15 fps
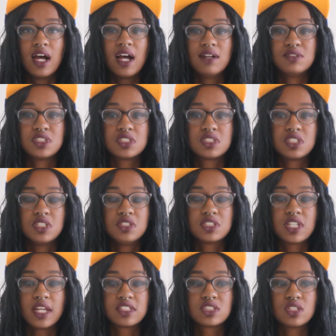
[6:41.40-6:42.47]

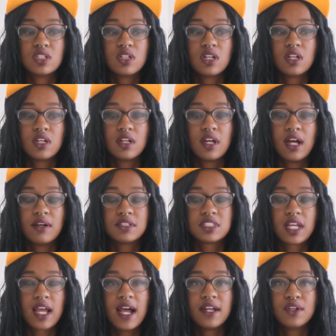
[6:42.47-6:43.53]
he's like, I was
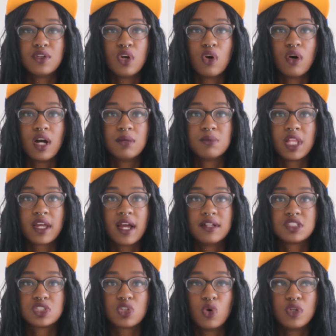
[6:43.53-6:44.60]
like, I don't know, I'm like,
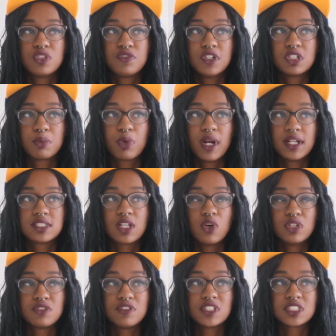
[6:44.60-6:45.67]
I just always feel depressed, I
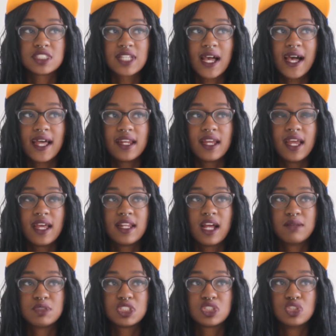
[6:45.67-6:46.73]
always feel sad, and
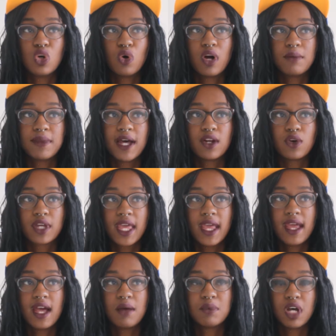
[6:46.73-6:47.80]
I just know I'm not
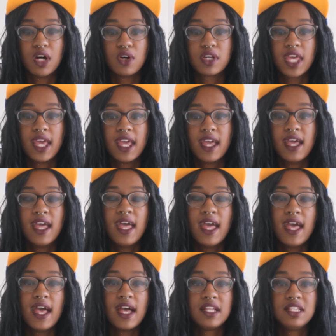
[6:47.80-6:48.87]
okay.
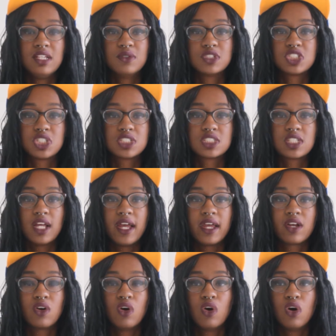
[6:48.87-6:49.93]
And he was just
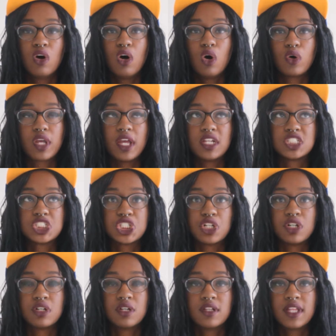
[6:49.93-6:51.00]
like, okay,
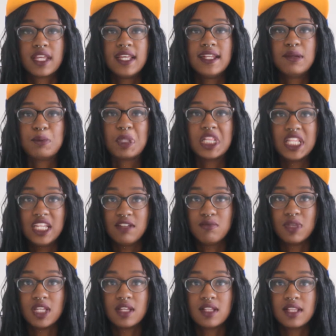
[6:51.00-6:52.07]
sure. Like, he didn't believe
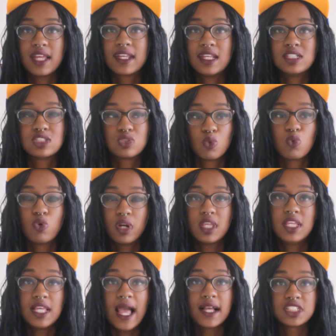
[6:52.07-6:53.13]
me. Like,
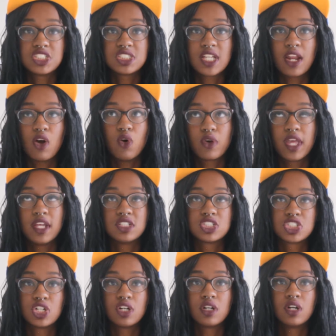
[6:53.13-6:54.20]
he actually said, okay,
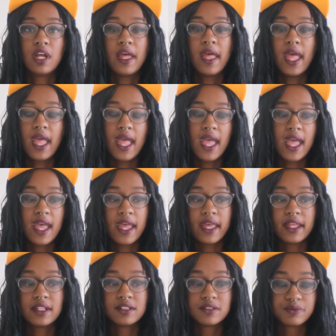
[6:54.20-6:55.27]
sure.
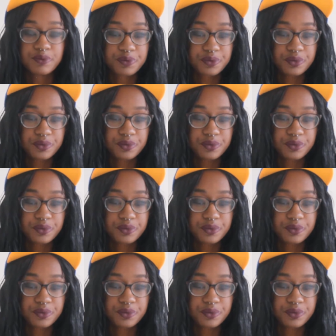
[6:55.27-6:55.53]
And